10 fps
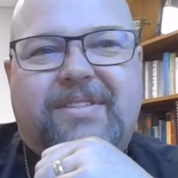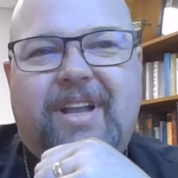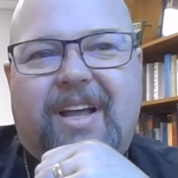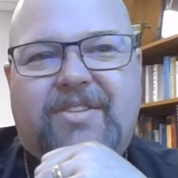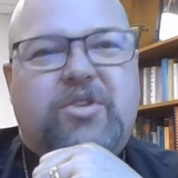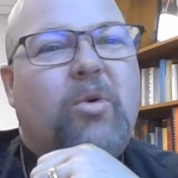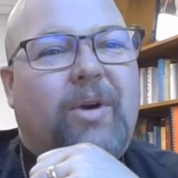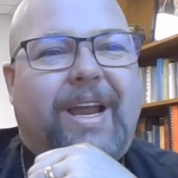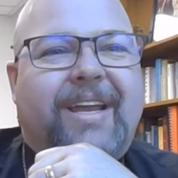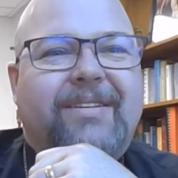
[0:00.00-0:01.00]
a
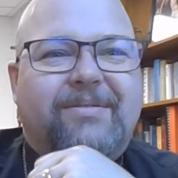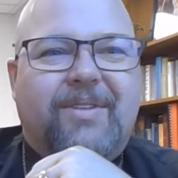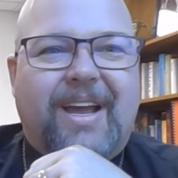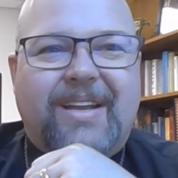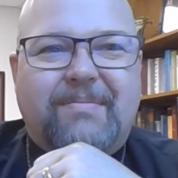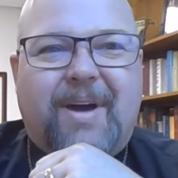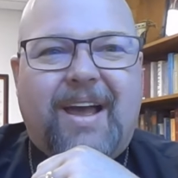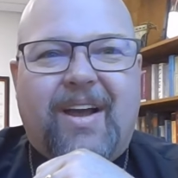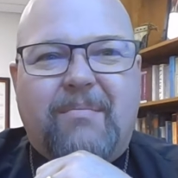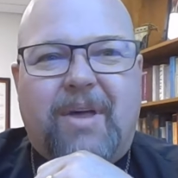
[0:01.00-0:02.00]
story, right,
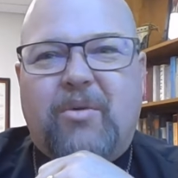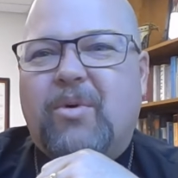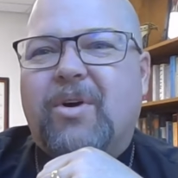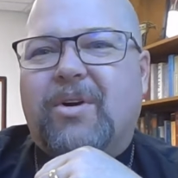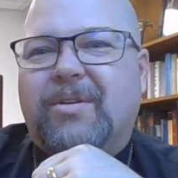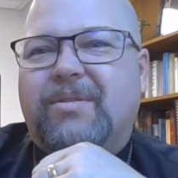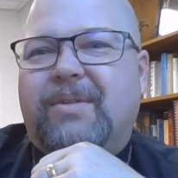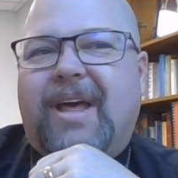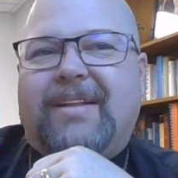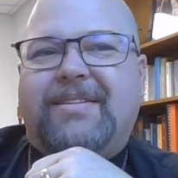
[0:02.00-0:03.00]
by uh, by the world
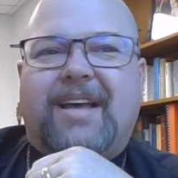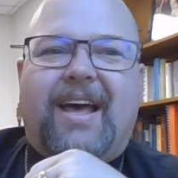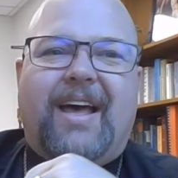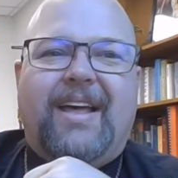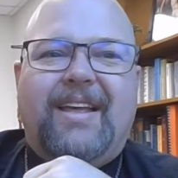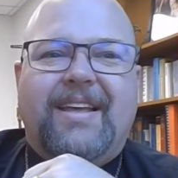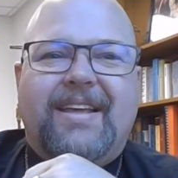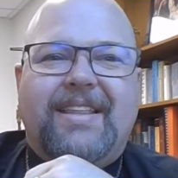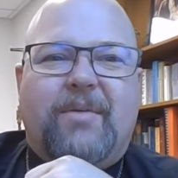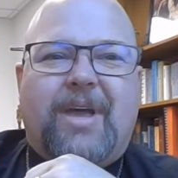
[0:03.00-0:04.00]
that uh,
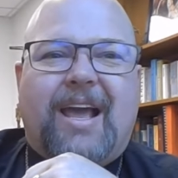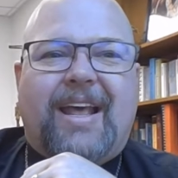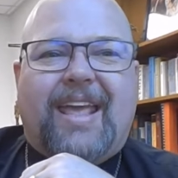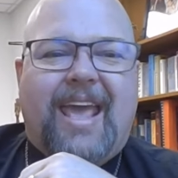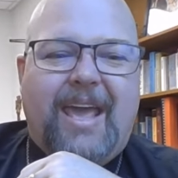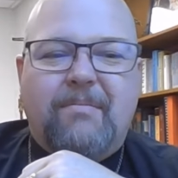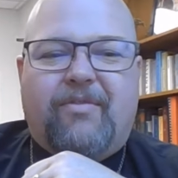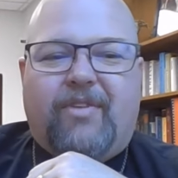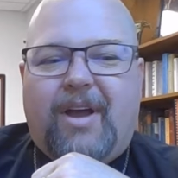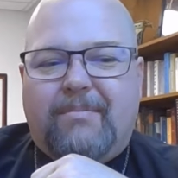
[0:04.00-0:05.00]
that we kind of came
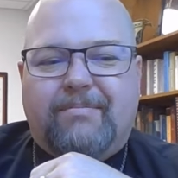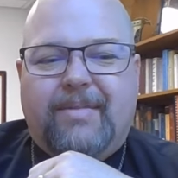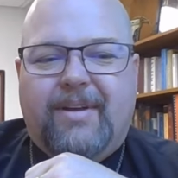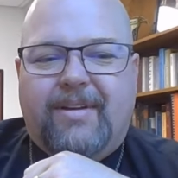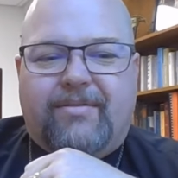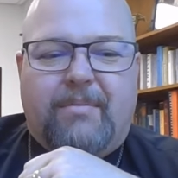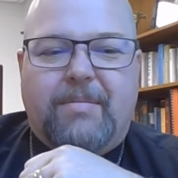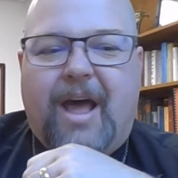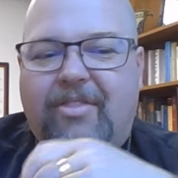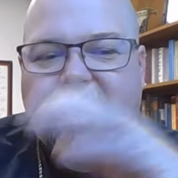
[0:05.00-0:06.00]
from
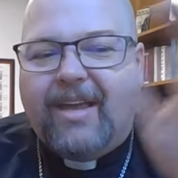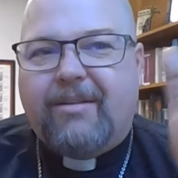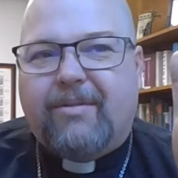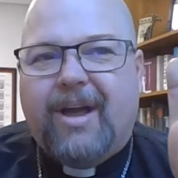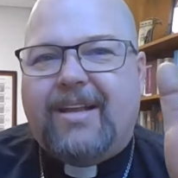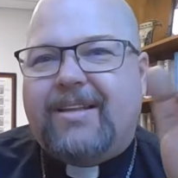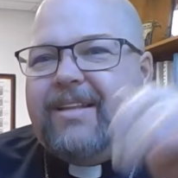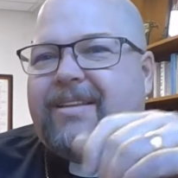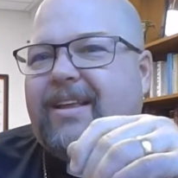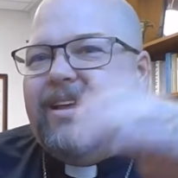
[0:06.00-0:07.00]
from nothing, right?
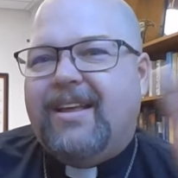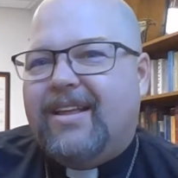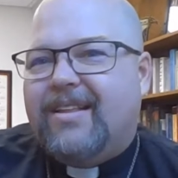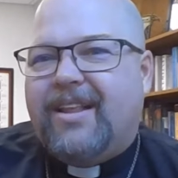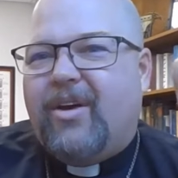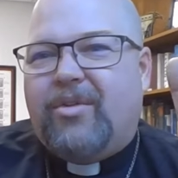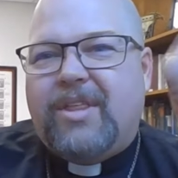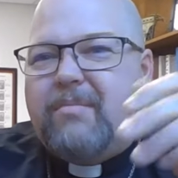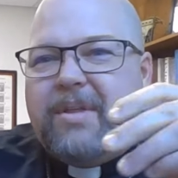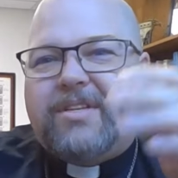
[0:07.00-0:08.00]
That the the
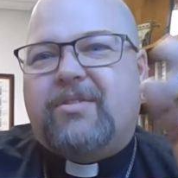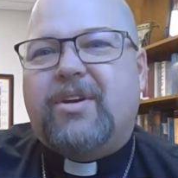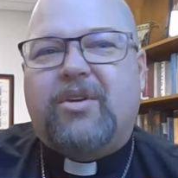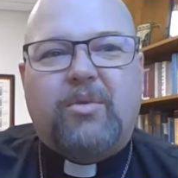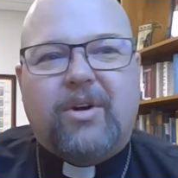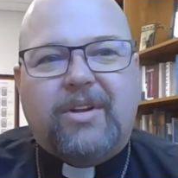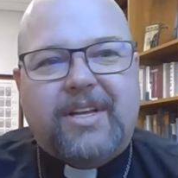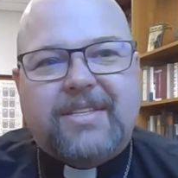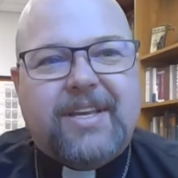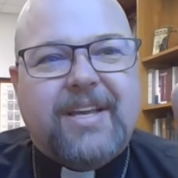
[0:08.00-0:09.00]
only the material world
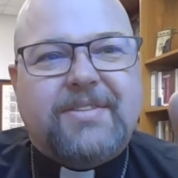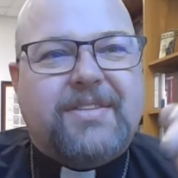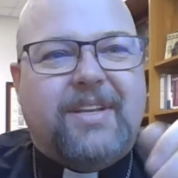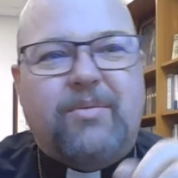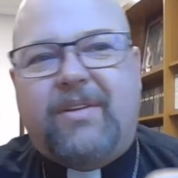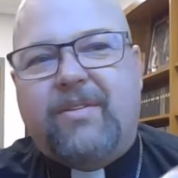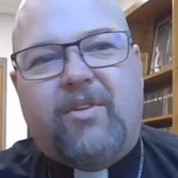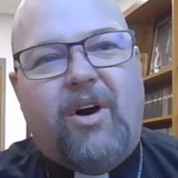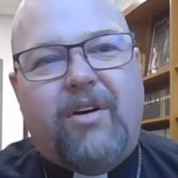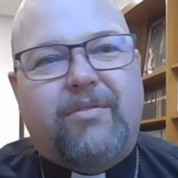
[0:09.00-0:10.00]
exists that we
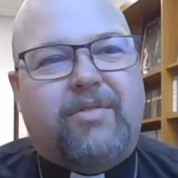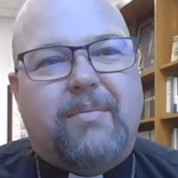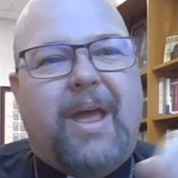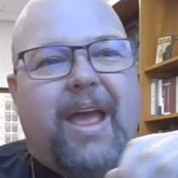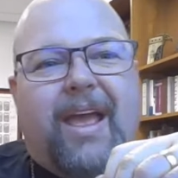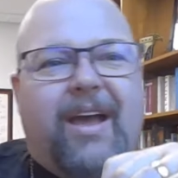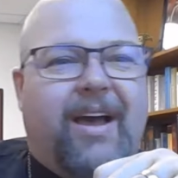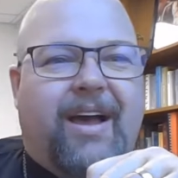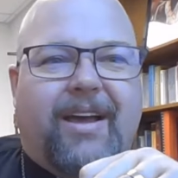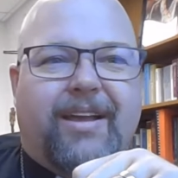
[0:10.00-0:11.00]
evolved from, eh,
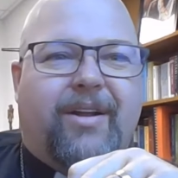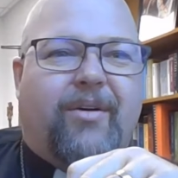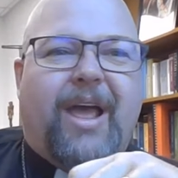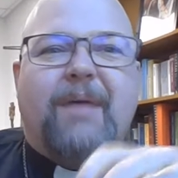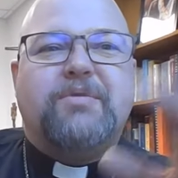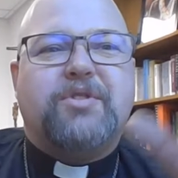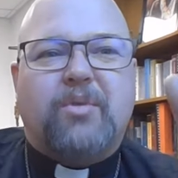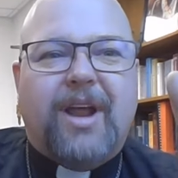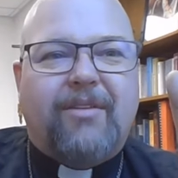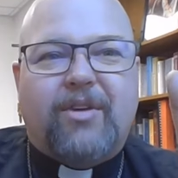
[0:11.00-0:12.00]
uh, you know, apes or
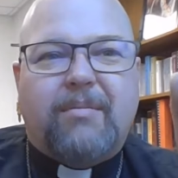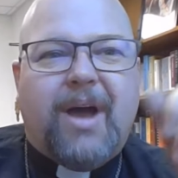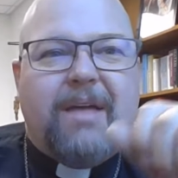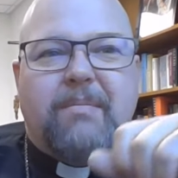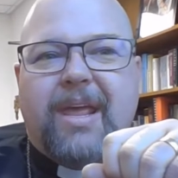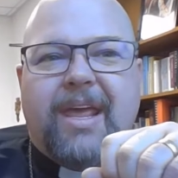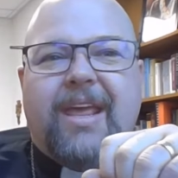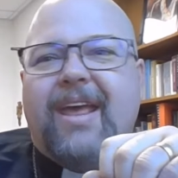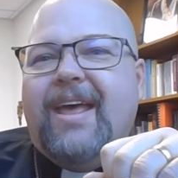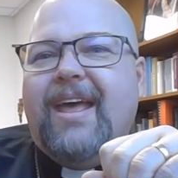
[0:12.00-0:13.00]
whatever it might
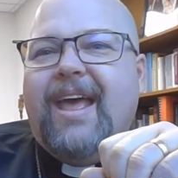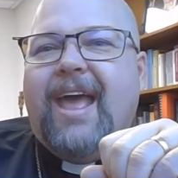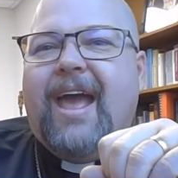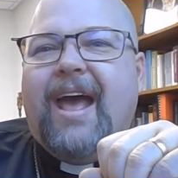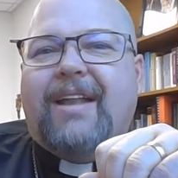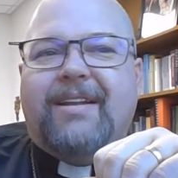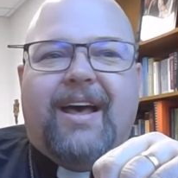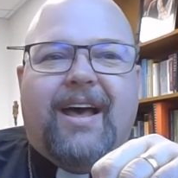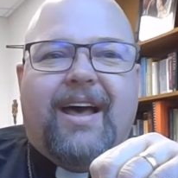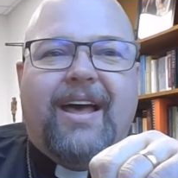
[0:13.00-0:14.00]
be, and
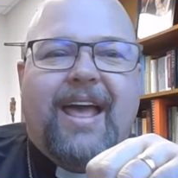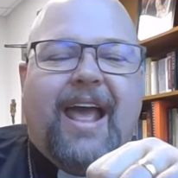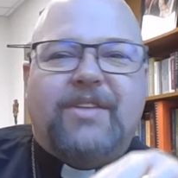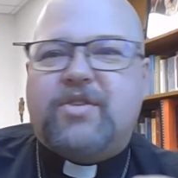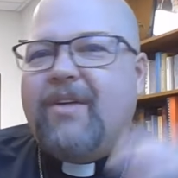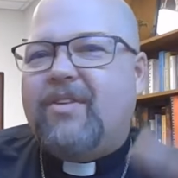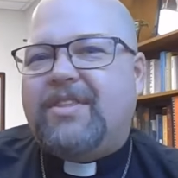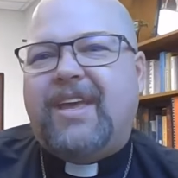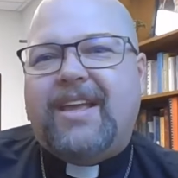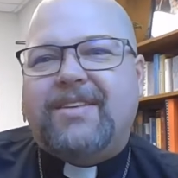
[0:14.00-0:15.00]
uh, and so
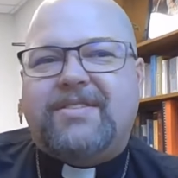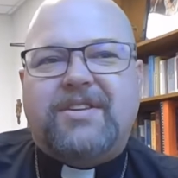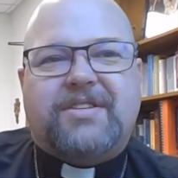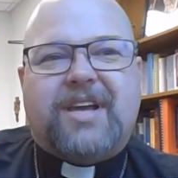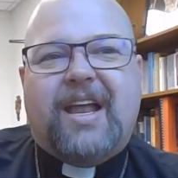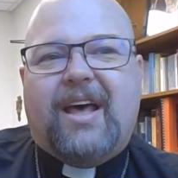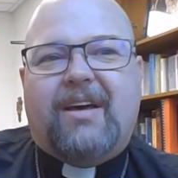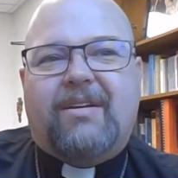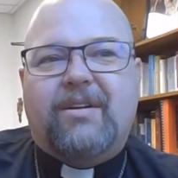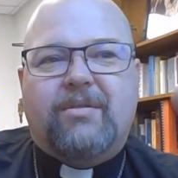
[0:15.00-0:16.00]
everything is just kind of